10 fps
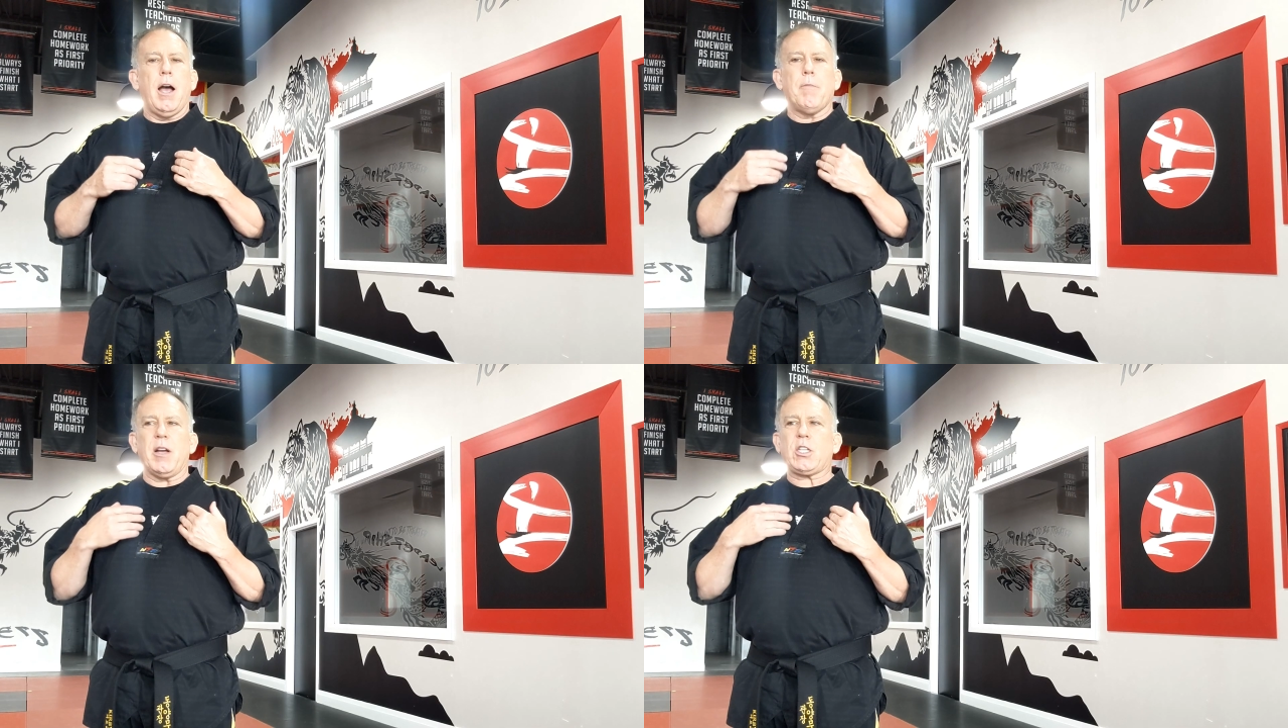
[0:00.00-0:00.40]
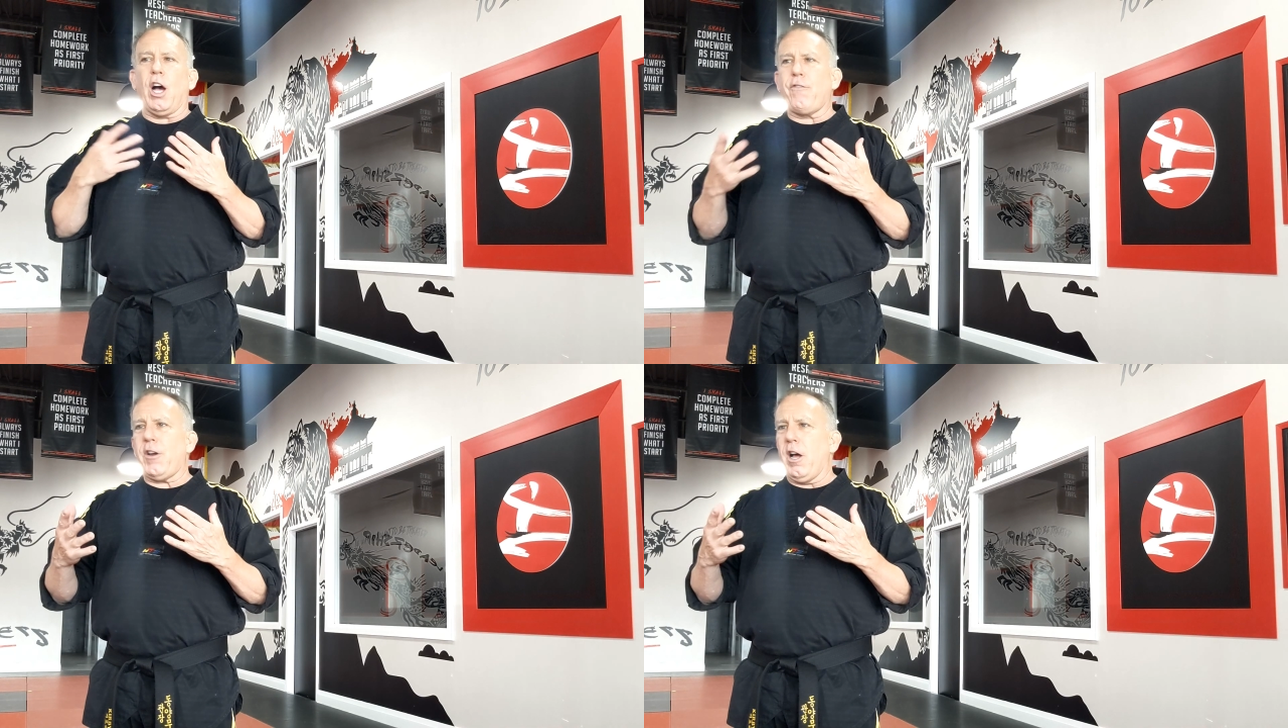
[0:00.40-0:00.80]

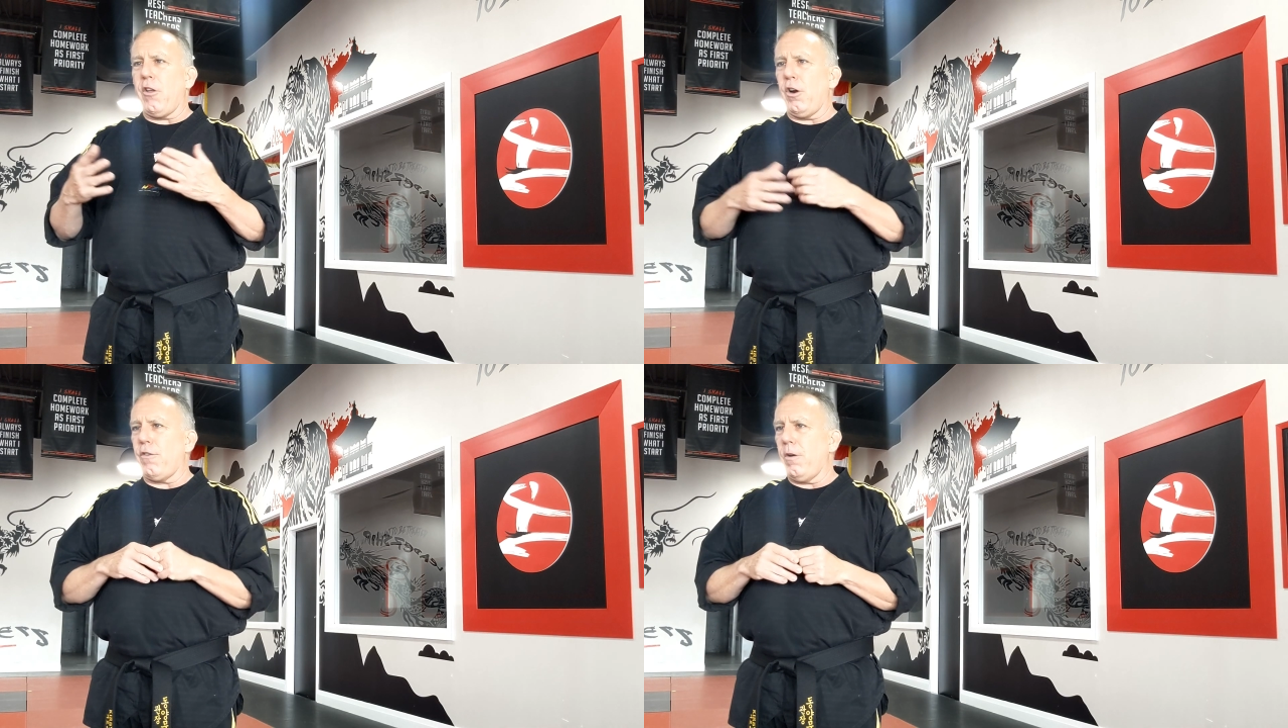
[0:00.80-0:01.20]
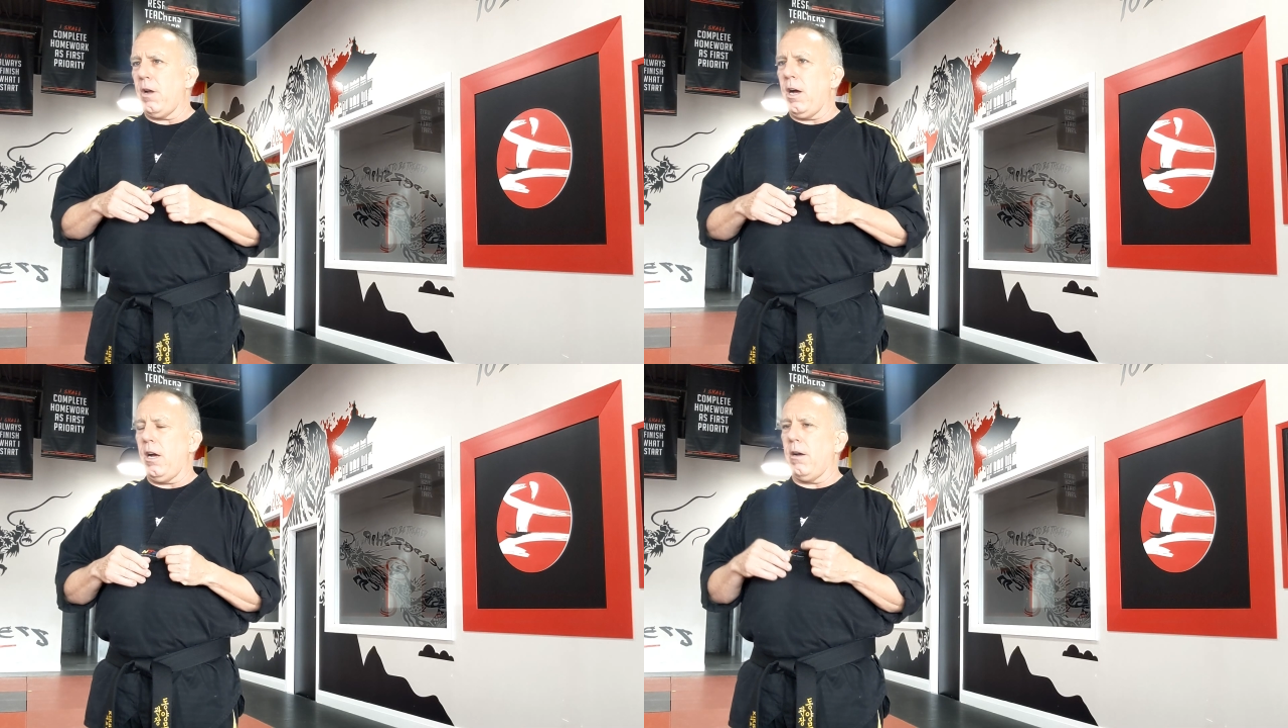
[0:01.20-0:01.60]
Myself and
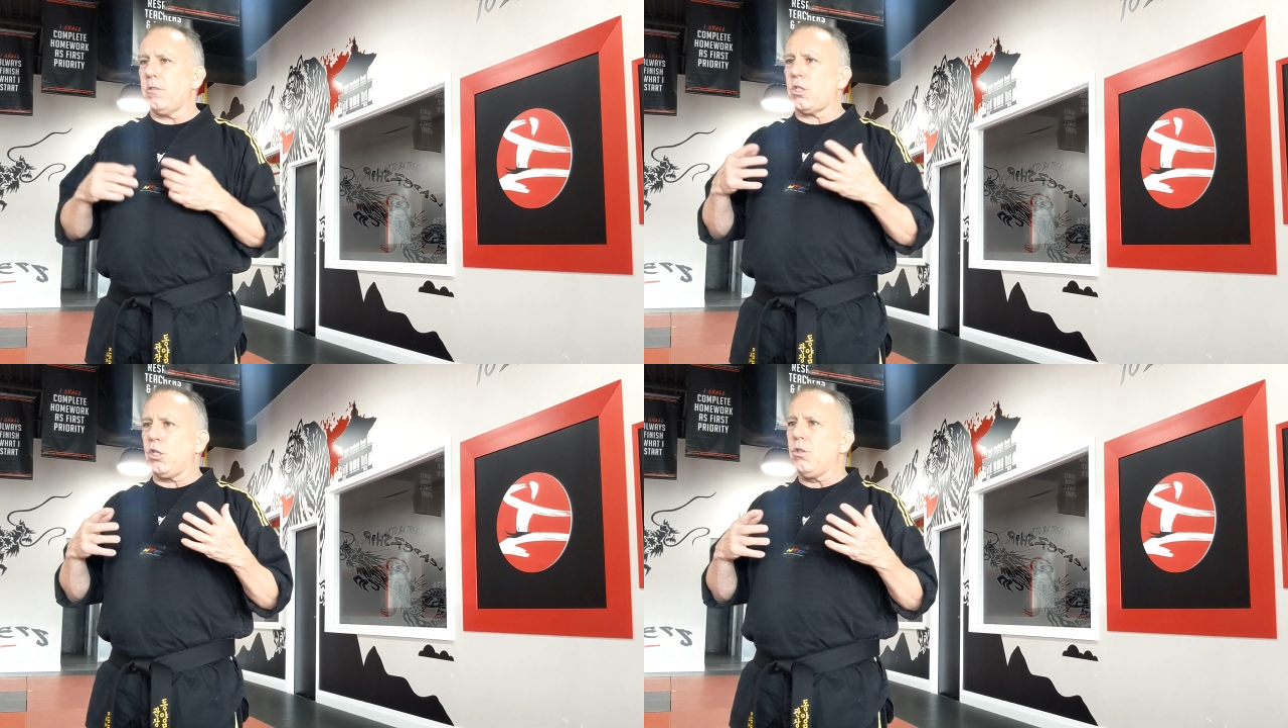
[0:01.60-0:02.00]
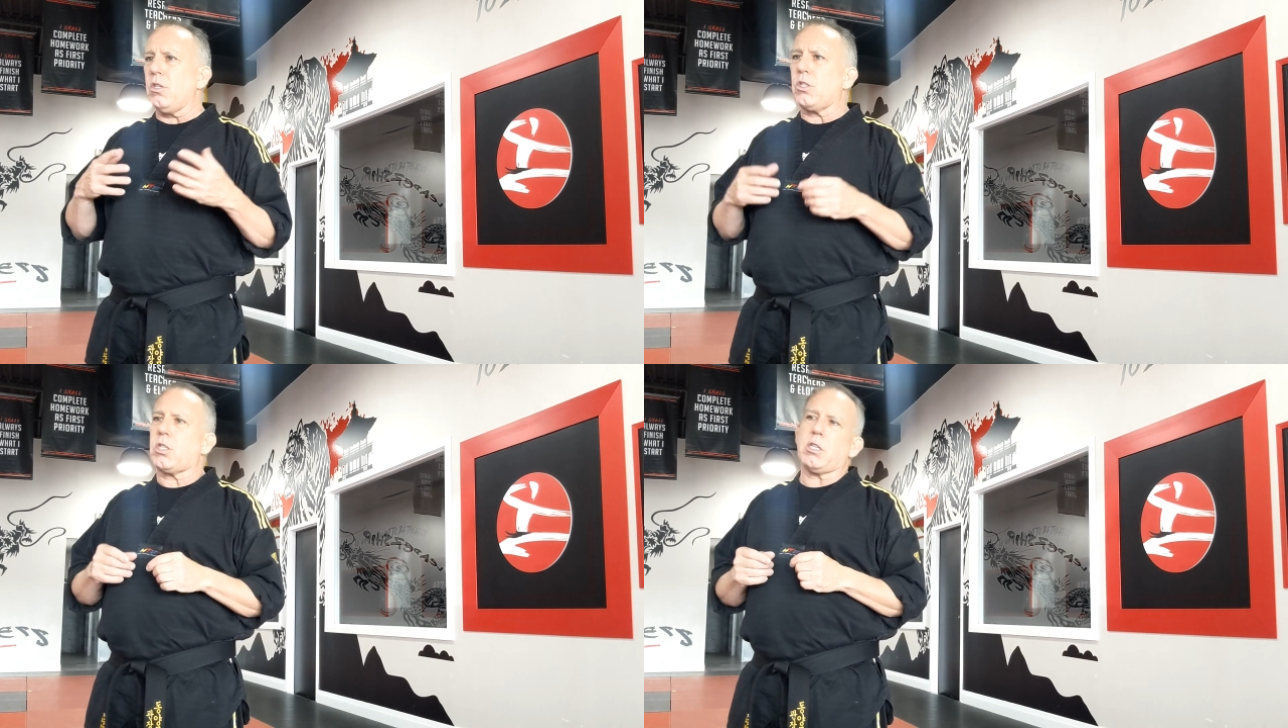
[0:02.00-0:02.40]
other
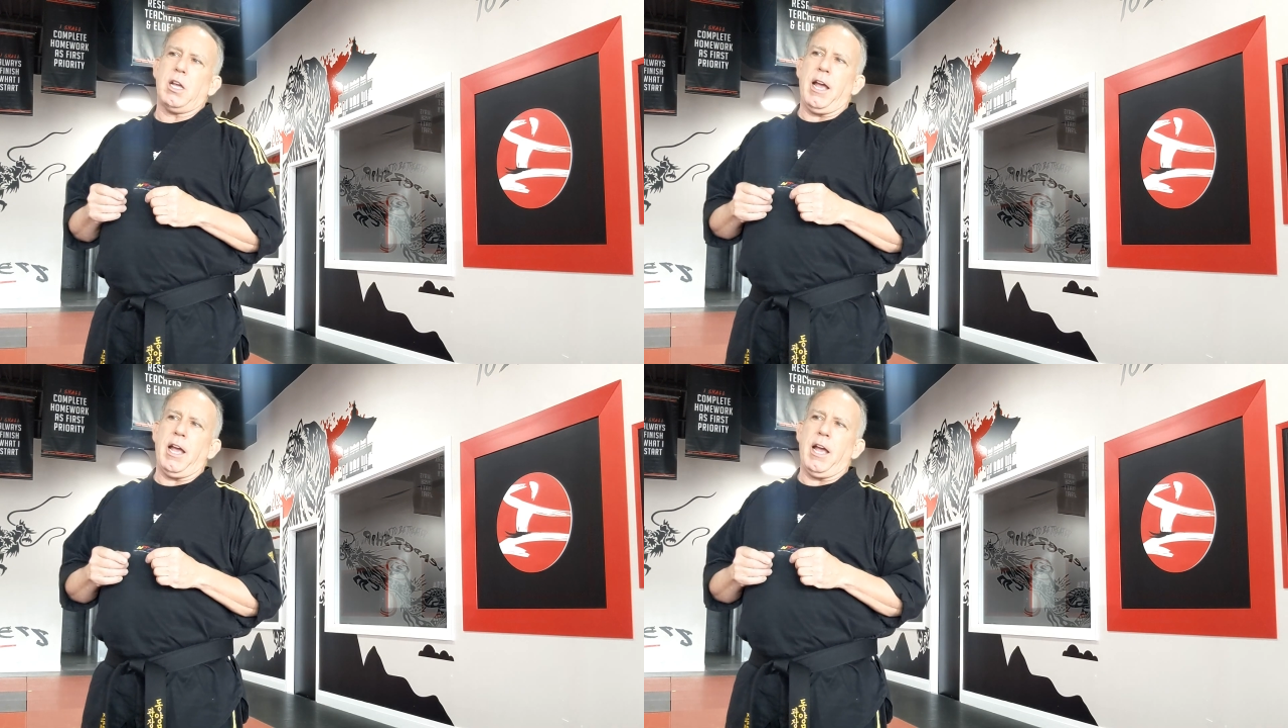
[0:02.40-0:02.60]
students